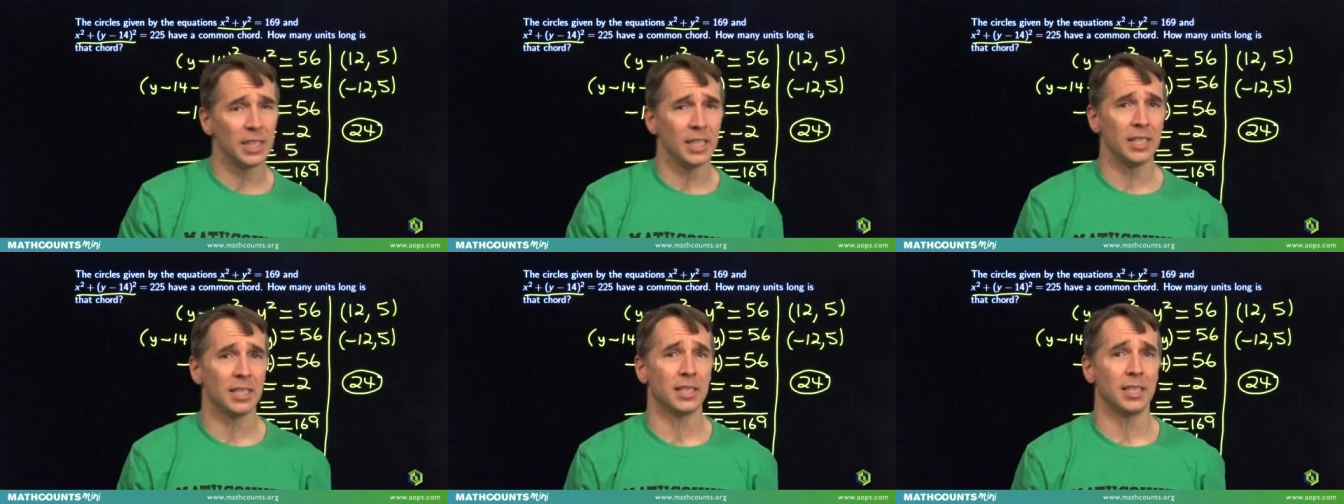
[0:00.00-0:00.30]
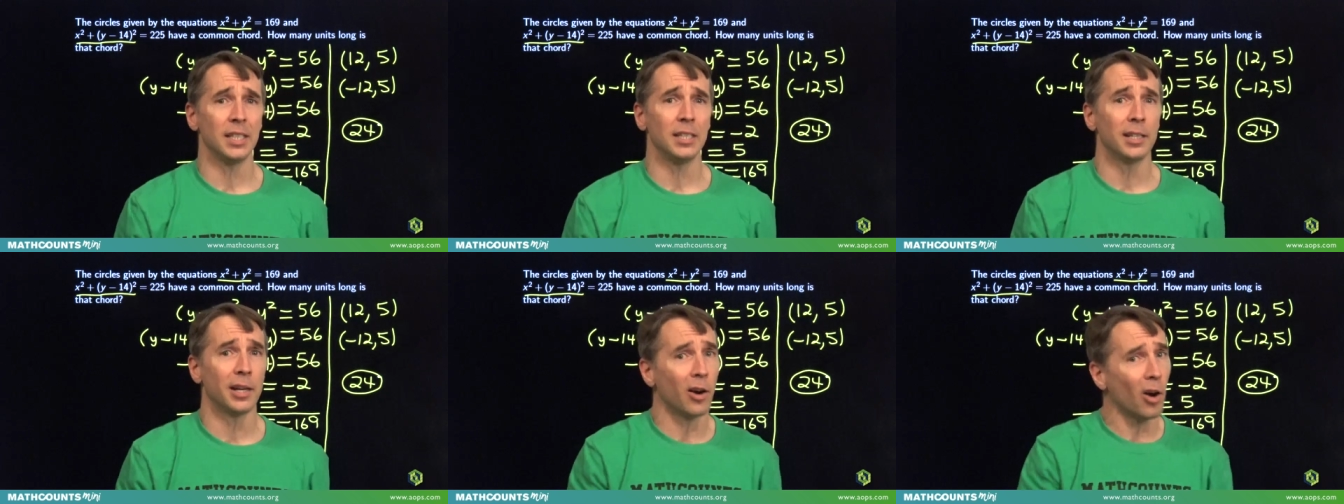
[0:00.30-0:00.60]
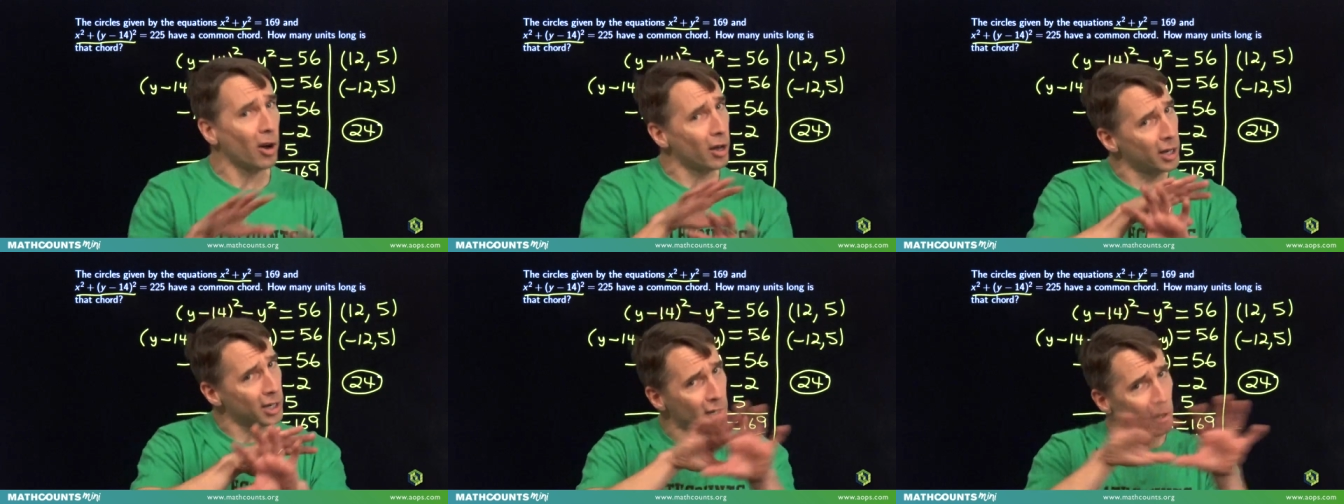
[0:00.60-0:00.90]
DC, there
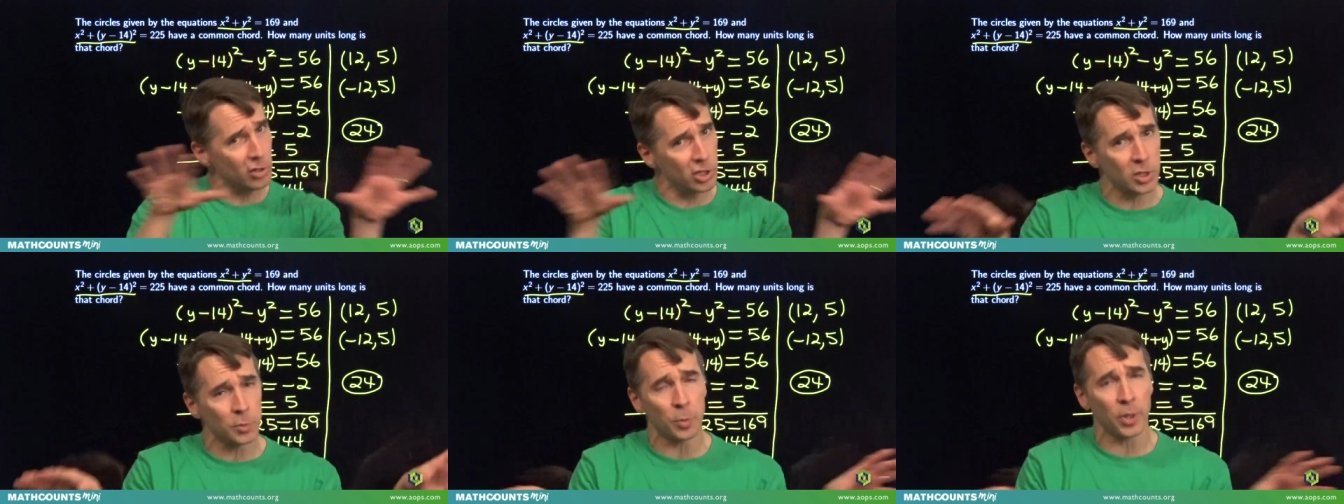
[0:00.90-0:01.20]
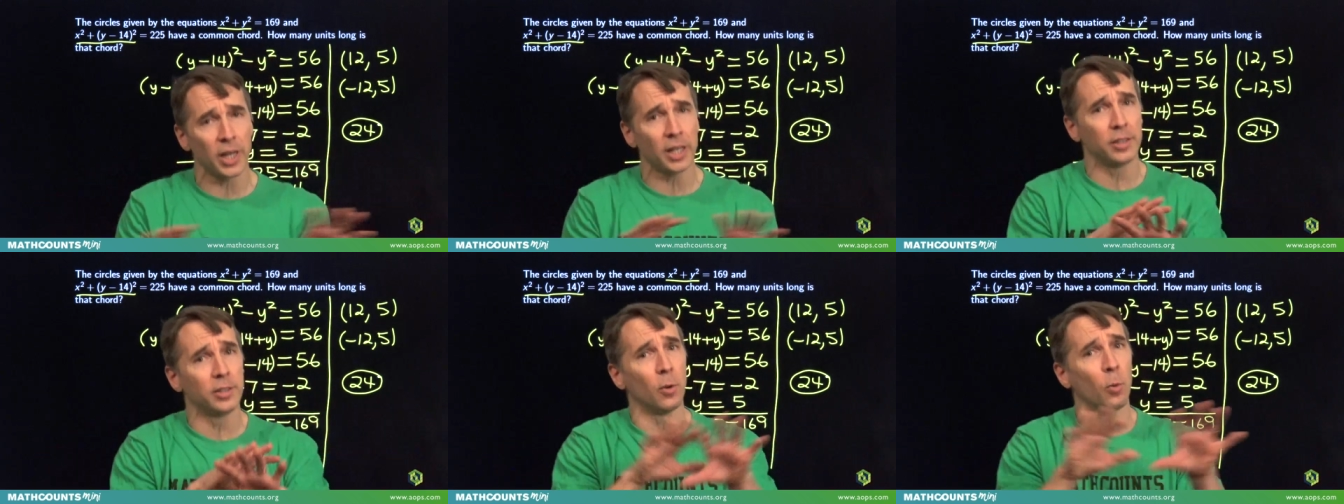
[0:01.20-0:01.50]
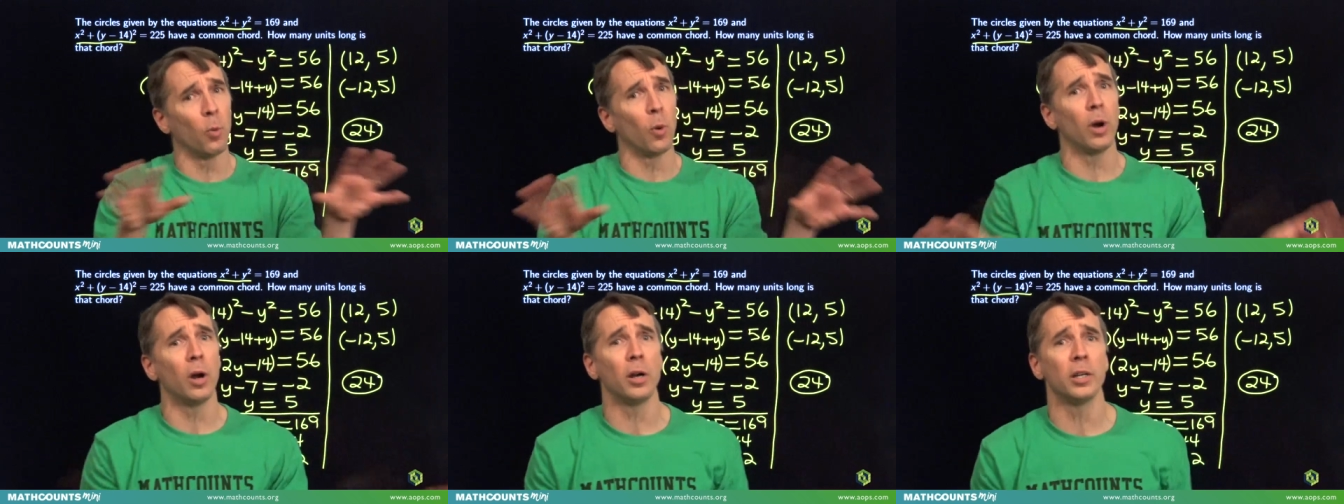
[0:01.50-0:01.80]
ought to go spread the
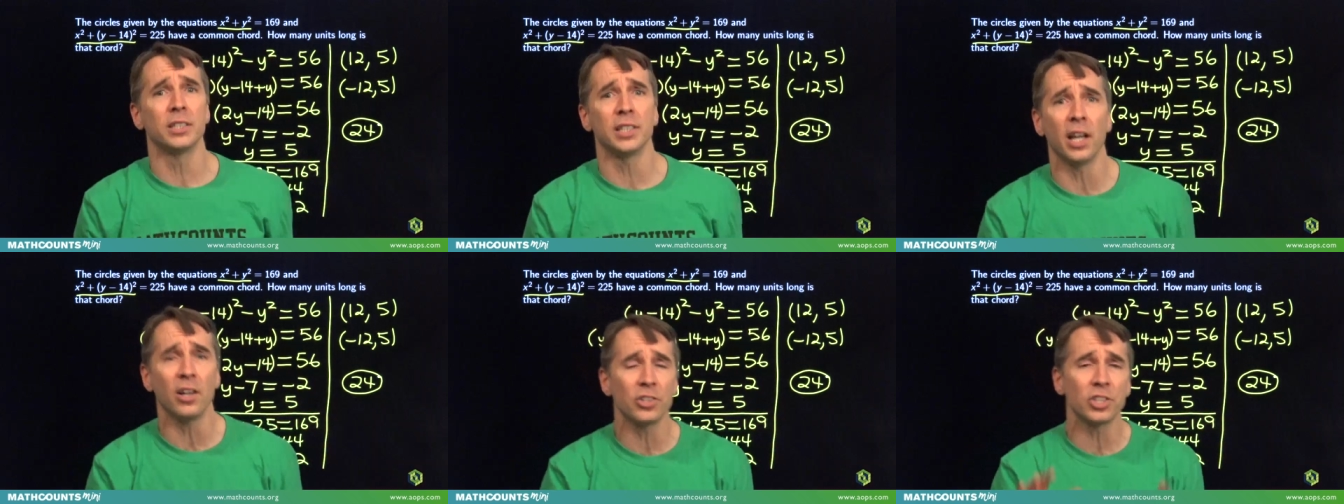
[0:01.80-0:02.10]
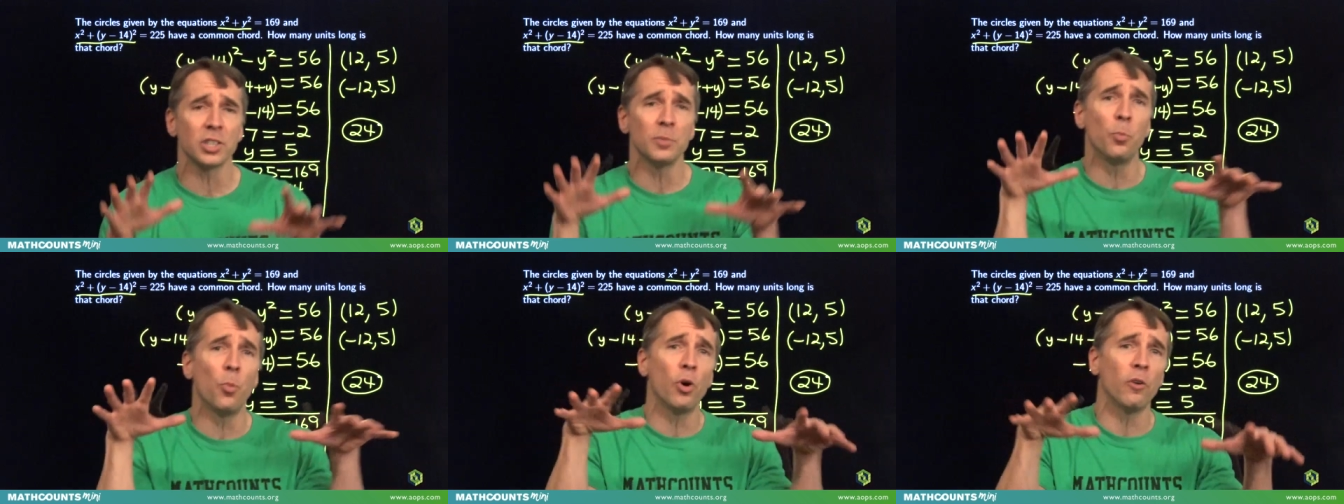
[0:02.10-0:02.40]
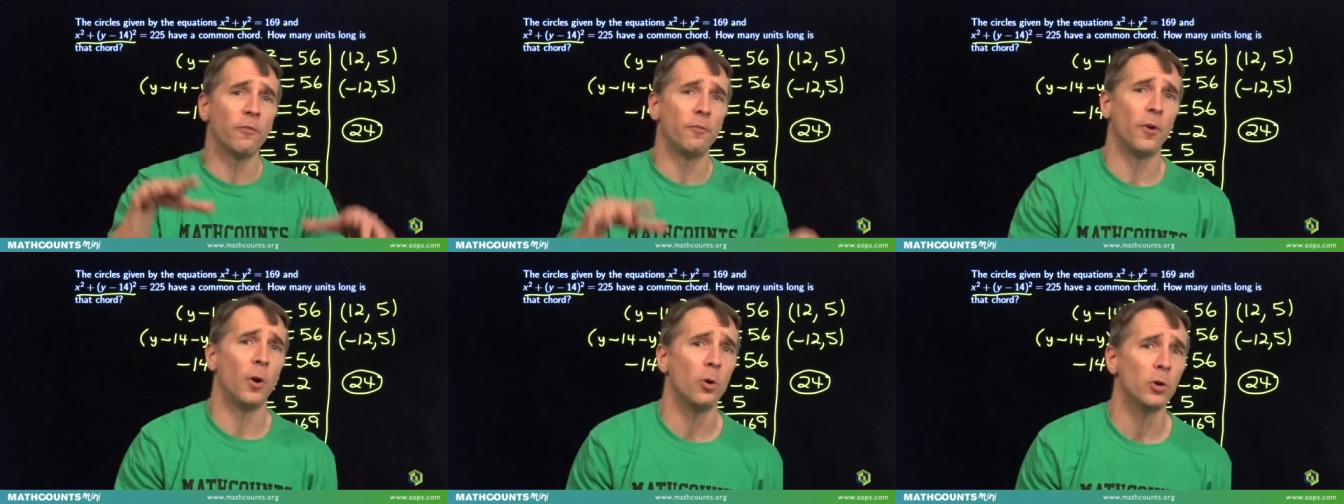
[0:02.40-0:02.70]
word, tell some
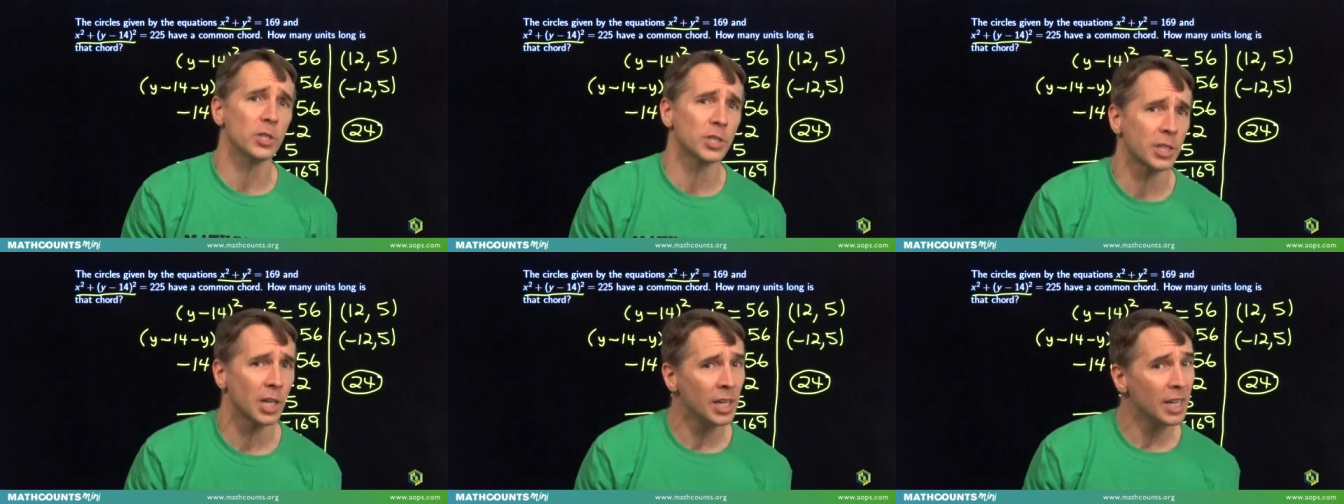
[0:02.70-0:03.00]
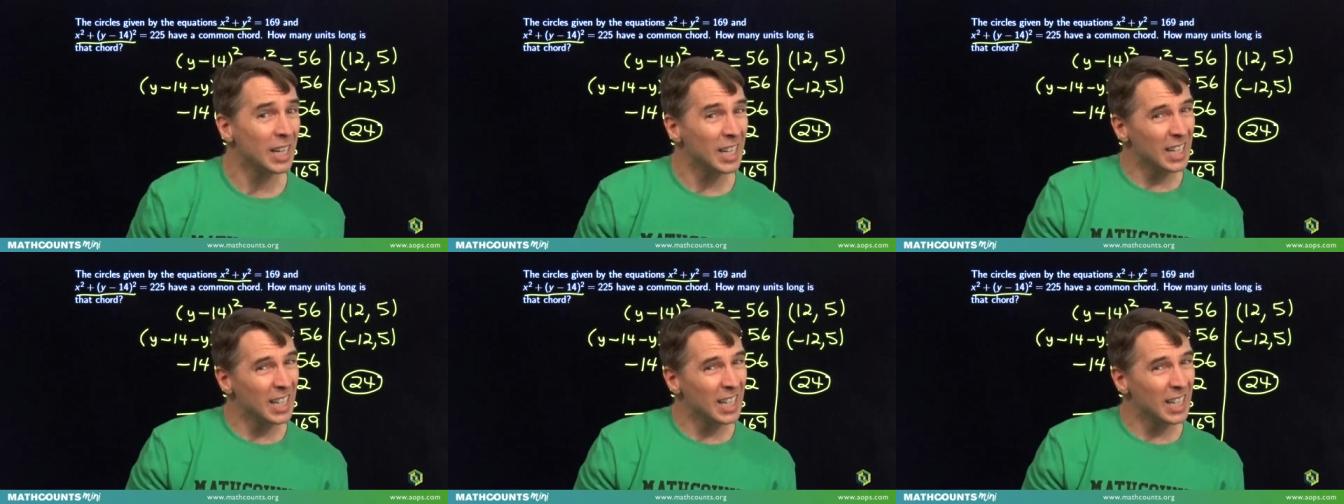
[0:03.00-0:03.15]
more folks